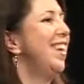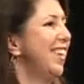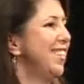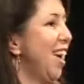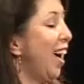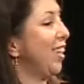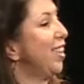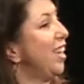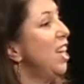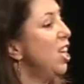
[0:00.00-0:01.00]

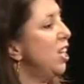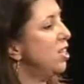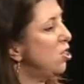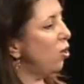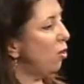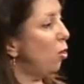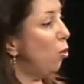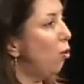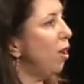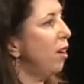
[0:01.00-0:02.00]
Exactly. And so the
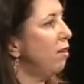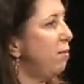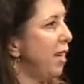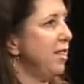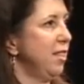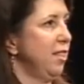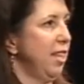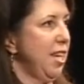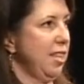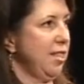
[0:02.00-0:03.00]
core
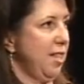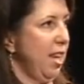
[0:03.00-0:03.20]
basically is the